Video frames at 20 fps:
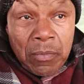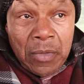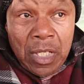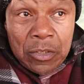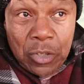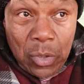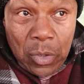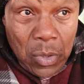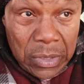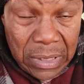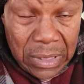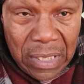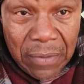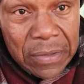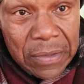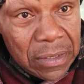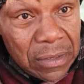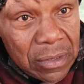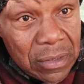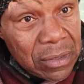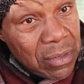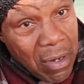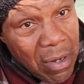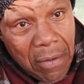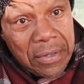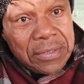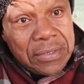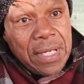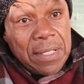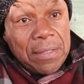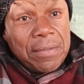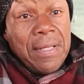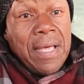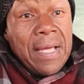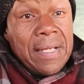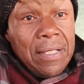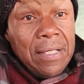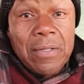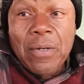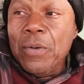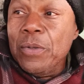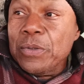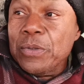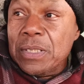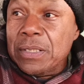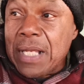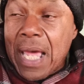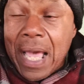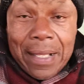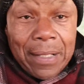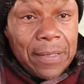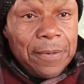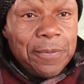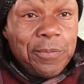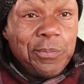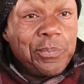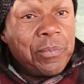Shakur Stevenson always said that. He knows exactly.